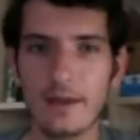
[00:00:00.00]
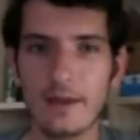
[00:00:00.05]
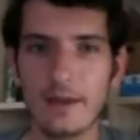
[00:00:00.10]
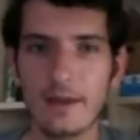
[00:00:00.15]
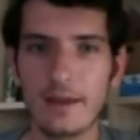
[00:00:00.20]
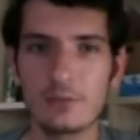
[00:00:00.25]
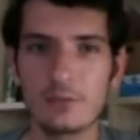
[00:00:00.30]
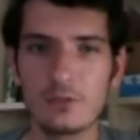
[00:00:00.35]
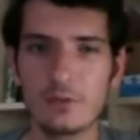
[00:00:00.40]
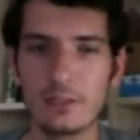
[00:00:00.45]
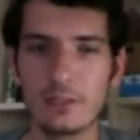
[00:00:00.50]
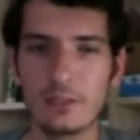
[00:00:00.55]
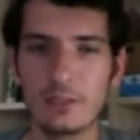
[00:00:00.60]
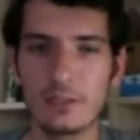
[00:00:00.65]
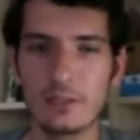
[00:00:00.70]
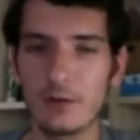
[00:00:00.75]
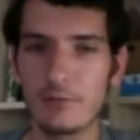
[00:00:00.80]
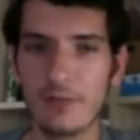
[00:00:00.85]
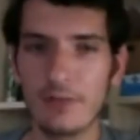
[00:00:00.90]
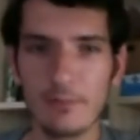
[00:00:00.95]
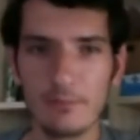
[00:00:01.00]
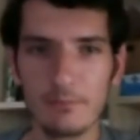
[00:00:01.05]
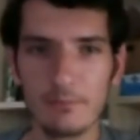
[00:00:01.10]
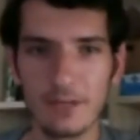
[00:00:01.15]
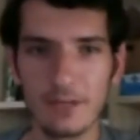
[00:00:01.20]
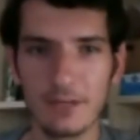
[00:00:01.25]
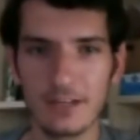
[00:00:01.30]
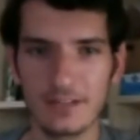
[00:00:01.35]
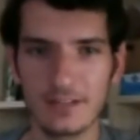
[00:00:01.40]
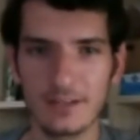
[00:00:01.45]
and so I end up doing none
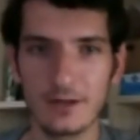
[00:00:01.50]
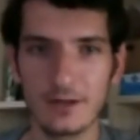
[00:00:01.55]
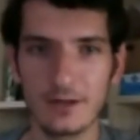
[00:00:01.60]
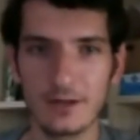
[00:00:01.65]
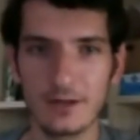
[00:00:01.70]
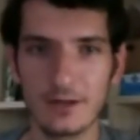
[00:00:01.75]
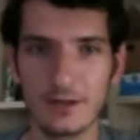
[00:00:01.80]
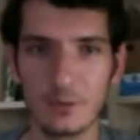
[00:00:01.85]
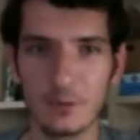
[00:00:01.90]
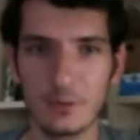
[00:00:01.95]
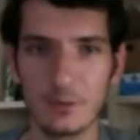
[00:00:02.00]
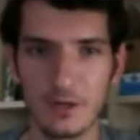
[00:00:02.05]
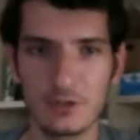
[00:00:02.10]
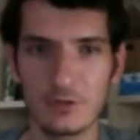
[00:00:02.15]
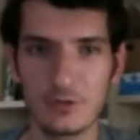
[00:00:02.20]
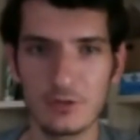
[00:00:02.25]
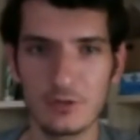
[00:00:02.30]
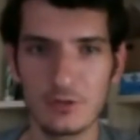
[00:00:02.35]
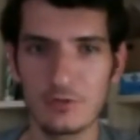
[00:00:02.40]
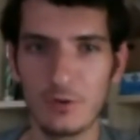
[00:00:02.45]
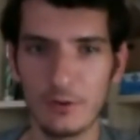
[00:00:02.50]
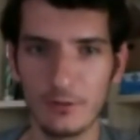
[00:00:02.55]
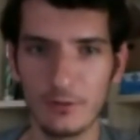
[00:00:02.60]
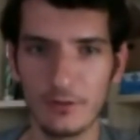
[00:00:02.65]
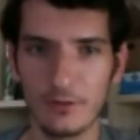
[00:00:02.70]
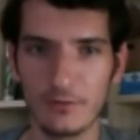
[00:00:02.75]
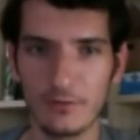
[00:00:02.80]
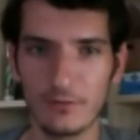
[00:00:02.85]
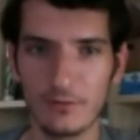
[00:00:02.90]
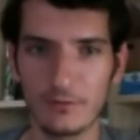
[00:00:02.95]
of them because I don't want to
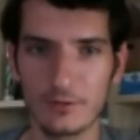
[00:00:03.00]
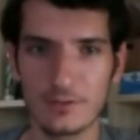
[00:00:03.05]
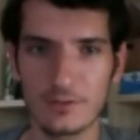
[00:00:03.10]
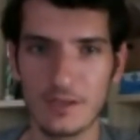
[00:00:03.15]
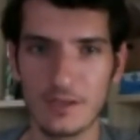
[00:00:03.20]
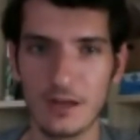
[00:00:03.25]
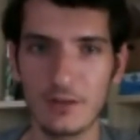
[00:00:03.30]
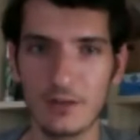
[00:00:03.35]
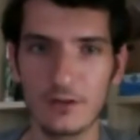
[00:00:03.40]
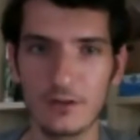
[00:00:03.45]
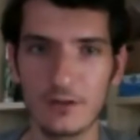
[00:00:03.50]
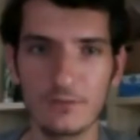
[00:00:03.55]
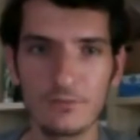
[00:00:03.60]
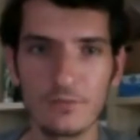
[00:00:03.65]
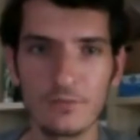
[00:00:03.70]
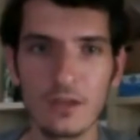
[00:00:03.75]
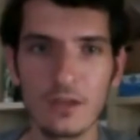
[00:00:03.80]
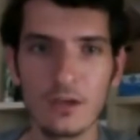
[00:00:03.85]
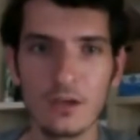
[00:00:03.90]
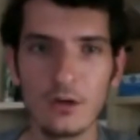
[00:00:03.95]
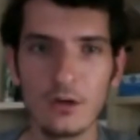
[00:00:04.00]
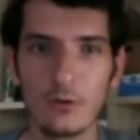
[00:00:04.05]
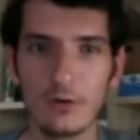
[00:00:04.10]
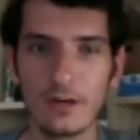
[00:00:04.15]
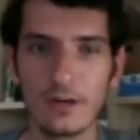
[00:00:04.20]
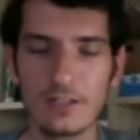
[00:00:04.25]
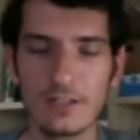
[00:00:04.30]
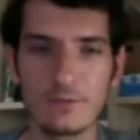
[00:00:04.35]
choose one or the versus the other.